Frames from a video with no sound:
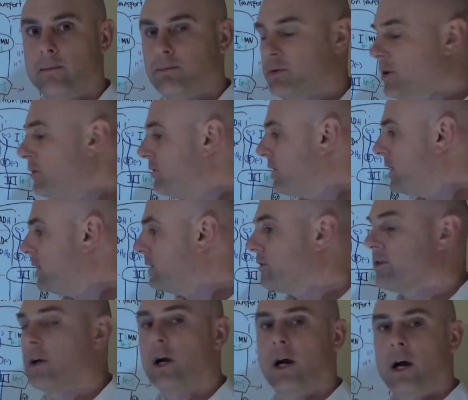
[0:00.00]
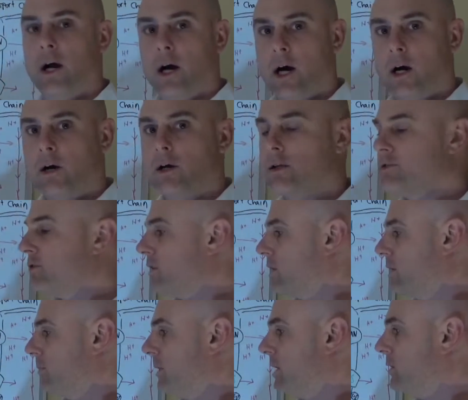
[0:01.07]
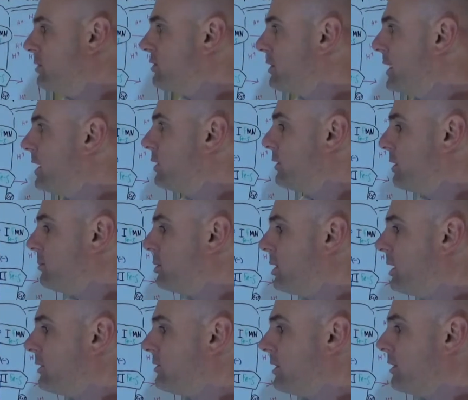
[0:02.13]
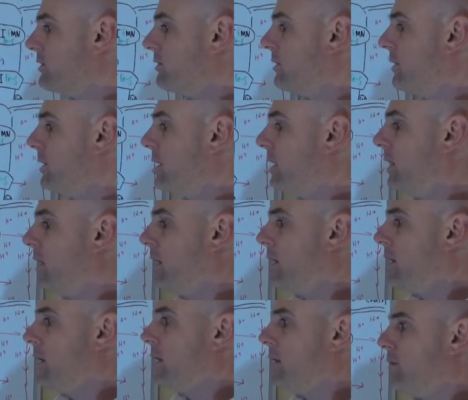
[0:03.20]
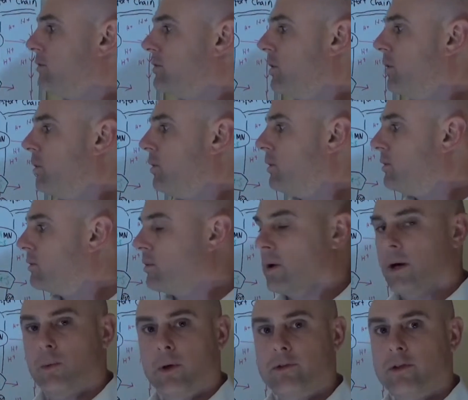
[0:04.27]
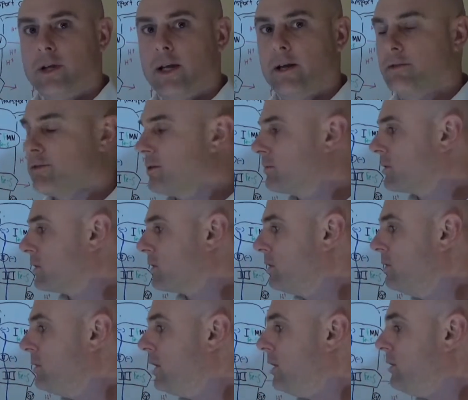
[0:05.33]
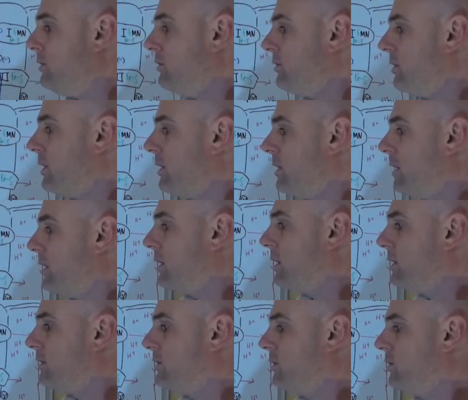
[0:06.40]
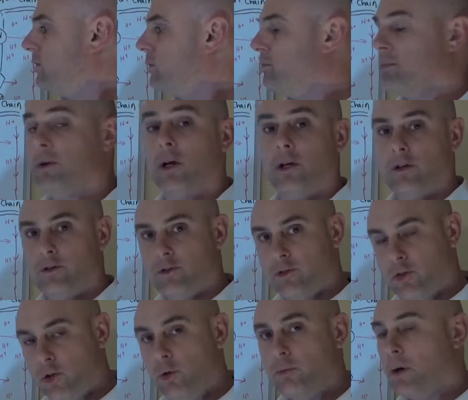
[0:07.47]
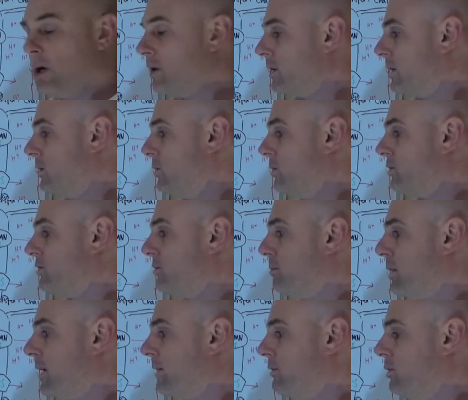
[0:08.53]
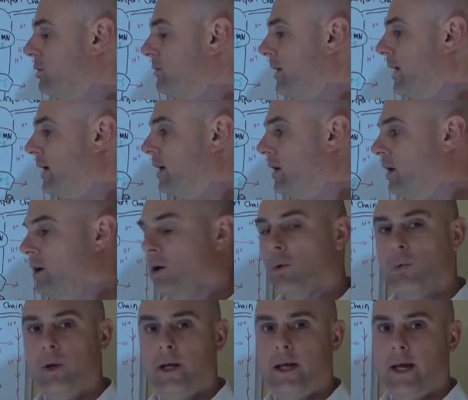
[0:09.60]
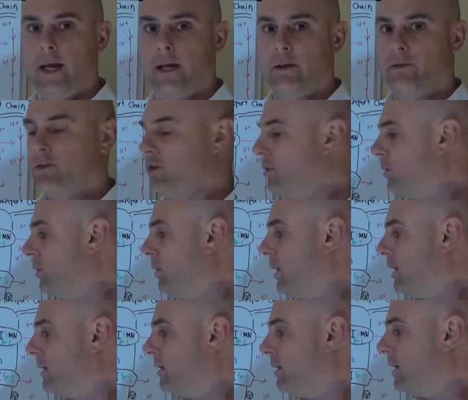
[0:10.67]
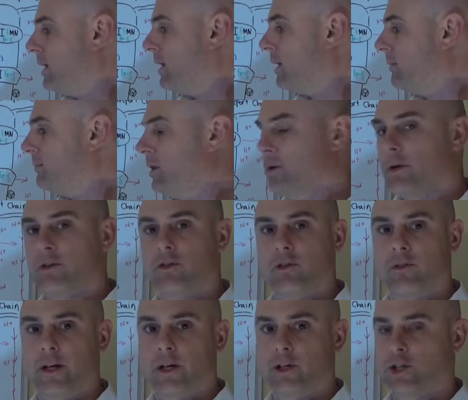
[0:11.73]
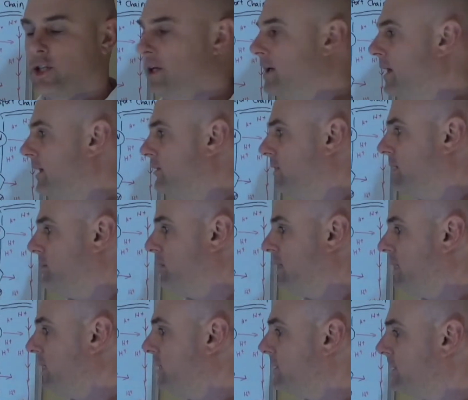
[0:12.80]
protons are also going to be used later in the process. So once again, from glucose to 2 molecules of pyruvate, we gain 2 units of energy in ATP.